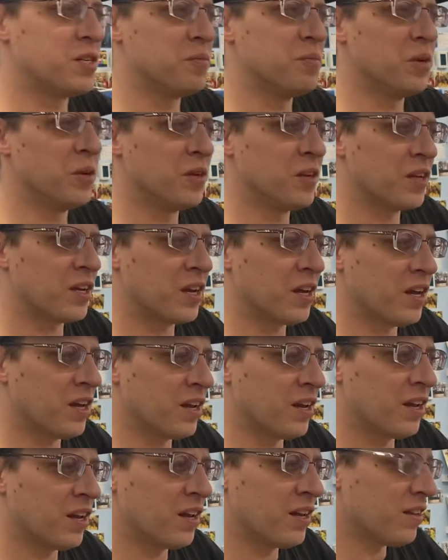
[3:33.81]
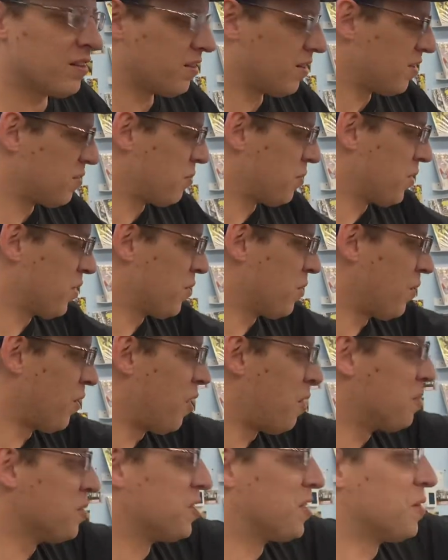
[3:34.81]
Billy the Kid. That's pretty cool. I
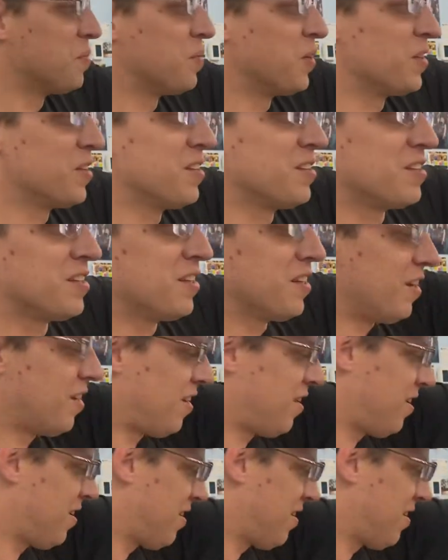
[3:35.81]
almost didn't put these in there.